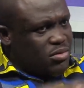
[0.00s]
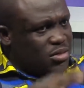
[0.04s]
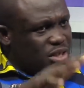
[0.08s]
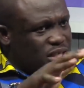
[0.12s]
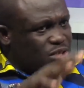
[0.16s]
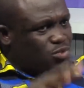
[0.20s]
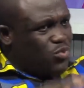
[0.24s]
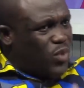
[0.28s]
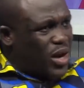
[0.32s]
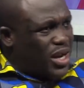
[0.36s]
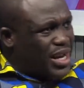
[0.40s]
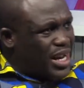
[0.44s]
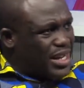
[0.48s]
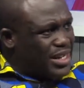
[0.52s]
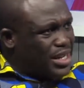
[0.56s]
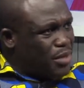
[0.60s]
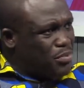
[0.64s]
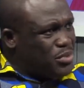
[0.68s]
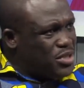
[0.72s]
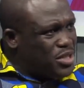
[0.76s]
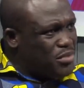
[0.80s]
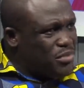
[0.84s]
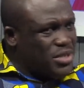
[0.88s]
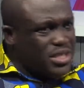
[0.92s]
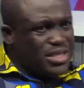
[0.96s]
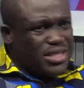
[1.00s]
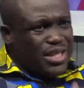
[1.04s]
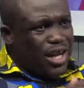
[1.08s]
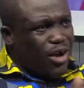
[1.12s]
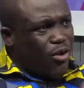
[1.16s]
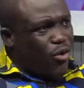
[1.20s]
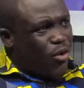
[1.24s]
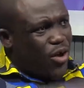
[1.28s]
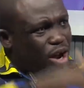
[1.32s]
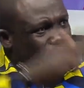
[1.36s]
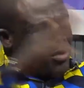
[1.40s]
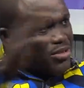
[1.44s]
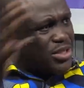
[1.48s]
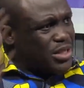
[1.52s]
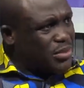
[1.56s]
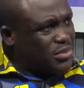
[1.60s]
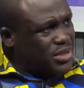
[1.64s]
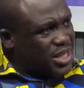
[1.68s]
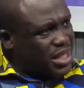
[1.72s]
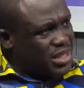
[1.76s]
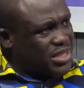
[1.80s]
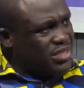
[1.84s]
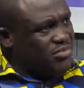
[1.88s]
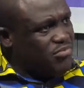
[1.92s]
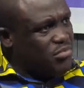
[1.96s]
Is one a deputy minister or a
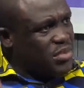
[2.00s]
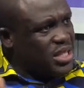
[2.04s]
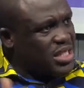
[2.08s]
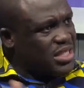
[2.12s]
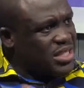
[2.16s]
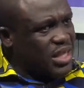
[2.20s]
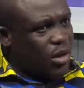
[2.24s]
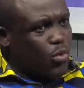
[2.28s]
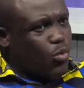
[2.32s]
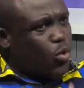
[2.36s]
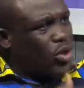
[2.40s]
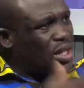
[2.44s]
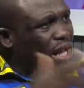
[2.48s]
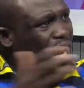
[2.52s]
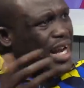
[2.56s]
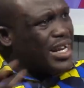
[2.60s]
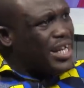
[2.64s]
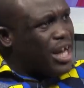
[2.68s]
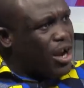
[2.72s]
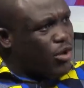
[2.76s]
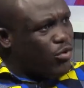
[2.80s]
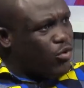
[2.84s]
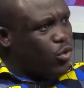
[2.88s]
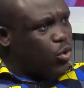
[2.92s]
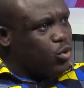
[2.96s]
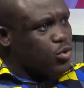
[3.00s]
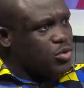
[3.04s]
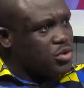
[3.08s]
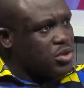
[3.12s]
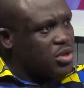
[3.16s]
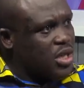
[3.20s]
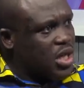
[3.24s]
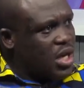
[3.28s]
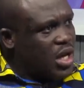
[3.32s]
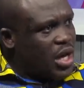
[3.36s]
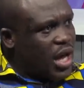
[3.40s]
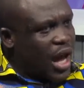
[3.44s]
substantive minister? What are their roles?